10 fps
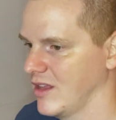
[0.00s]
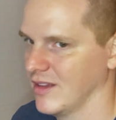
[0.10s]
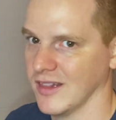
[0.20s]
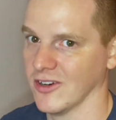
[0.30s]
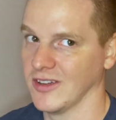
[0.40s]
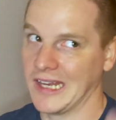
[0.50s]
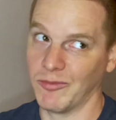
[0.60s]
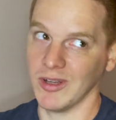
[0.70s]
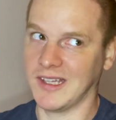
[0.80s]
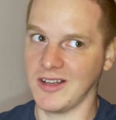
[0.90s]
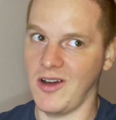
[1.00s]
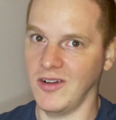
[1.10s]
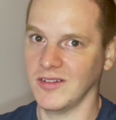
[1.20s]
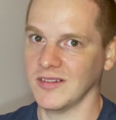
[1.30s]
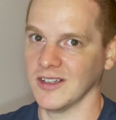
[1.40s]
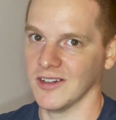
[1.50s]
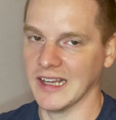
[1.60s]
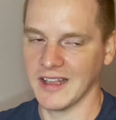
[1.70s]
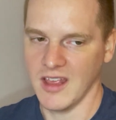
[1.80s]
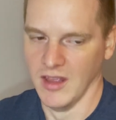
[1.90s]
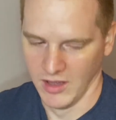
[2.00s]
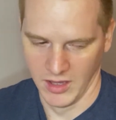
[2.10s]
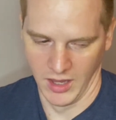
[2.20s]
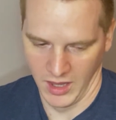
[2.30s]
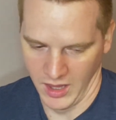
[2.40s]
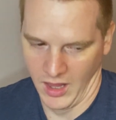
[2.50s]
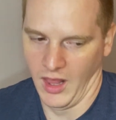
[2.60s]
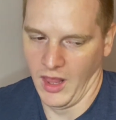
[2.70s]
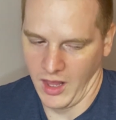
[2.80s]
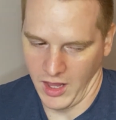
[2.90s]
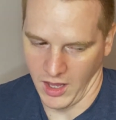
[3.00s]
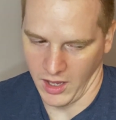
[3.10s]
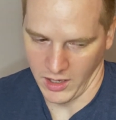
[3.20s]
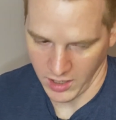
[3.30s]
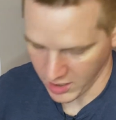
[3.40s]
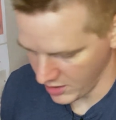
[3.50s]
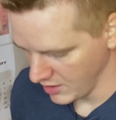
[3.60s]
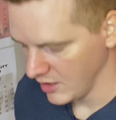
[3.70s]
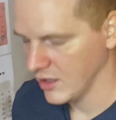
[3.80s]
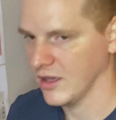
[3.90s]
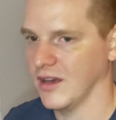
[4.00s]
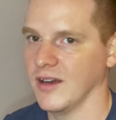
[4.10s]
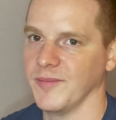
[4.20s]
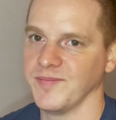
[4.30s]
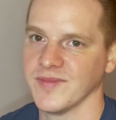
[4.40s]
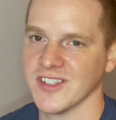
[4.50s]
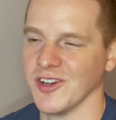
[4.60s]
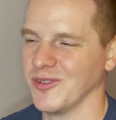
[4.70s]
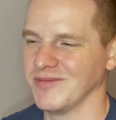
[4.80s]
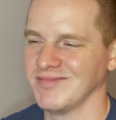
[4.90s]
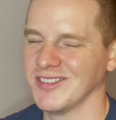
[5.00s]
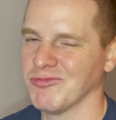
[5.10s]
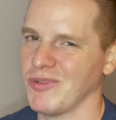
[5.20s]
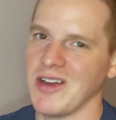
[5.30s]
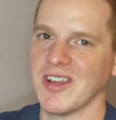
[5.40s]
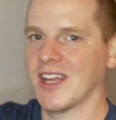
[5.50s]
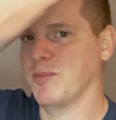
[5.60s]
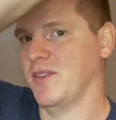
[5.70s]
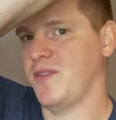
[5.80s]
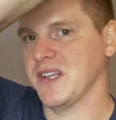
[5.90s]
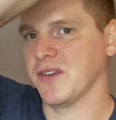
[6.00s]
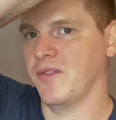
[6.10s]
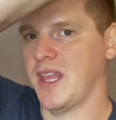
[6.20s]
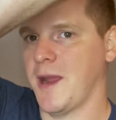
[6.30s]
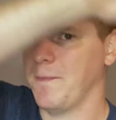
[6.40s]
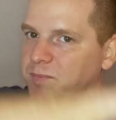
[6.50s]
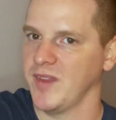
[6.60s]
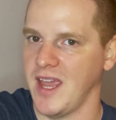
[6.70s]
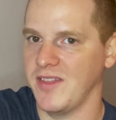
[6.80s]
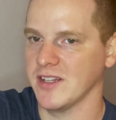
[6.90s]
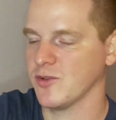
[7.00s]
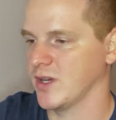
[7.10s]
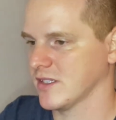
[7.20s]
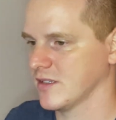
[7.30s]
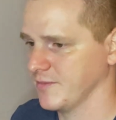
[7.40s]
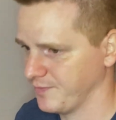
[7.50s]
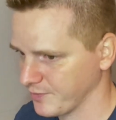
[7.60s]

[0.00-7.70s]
They're like really tall. They're like, hey. So round kick them in the face over there, and then twist.